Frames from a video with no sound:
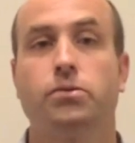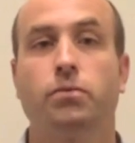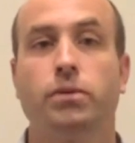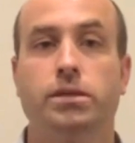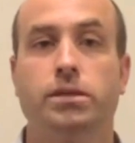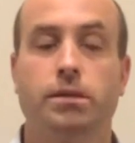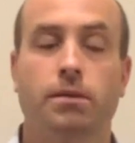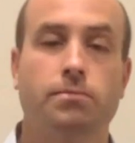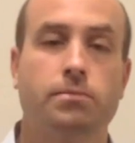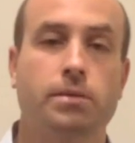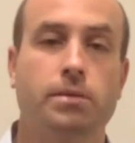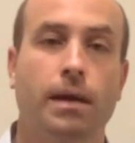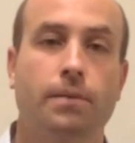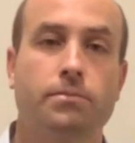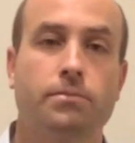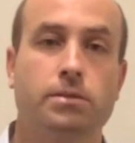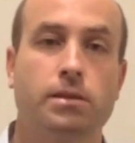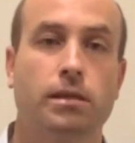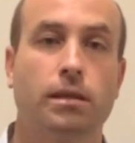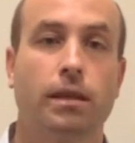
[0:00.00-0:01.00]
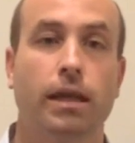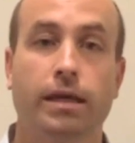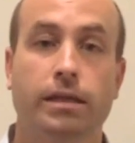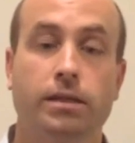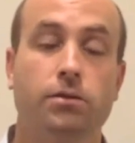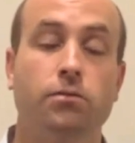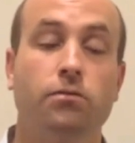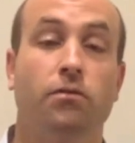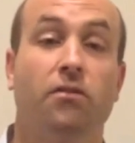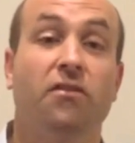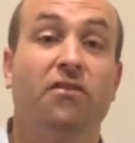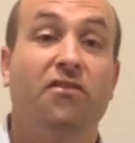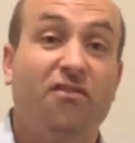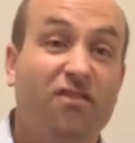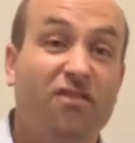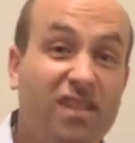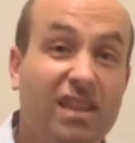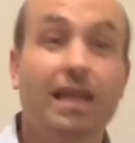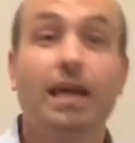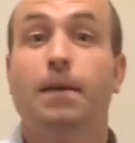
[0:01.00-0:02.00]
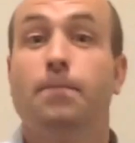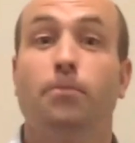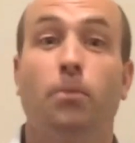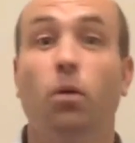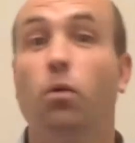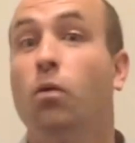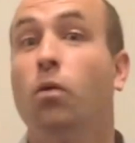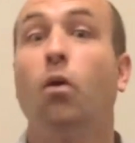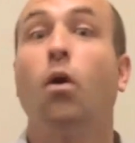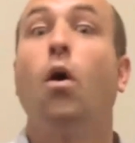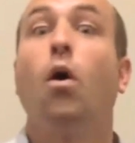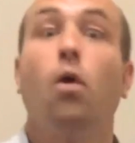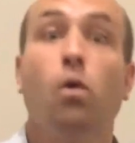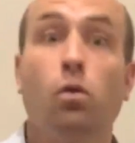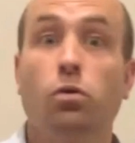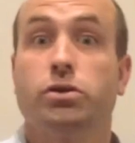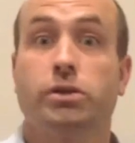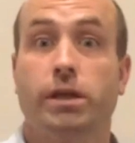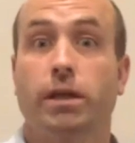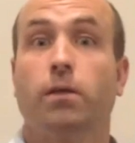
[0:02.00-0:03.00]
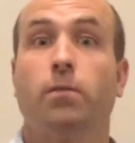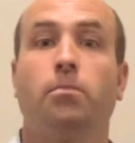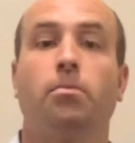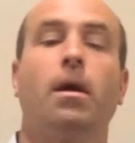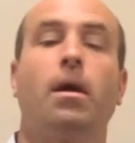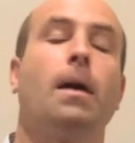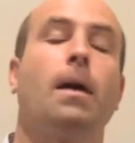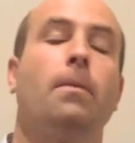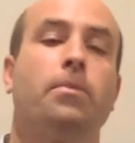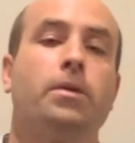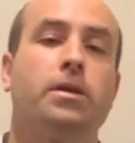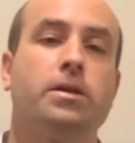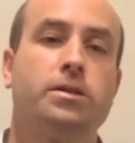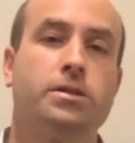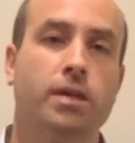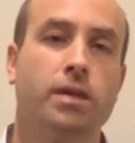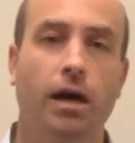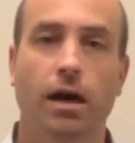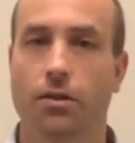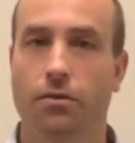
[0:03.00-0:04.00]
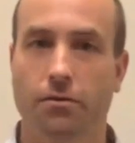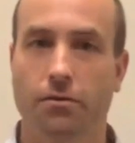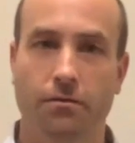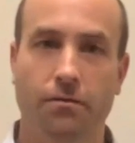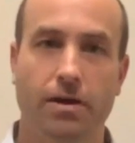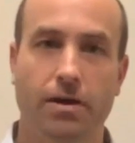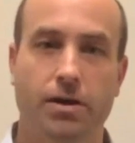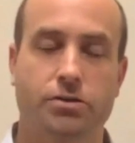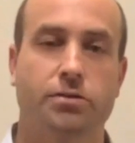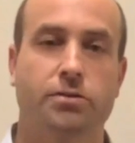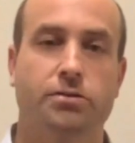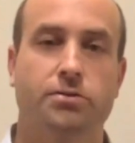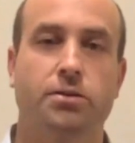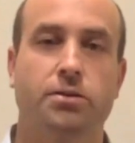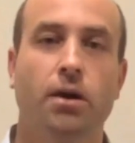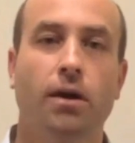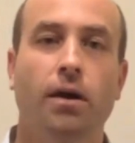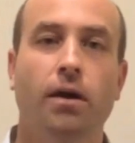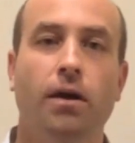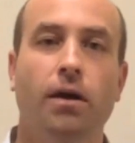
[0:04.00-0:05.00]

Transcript: we sometimes like to flip or wholesale properties to other investors.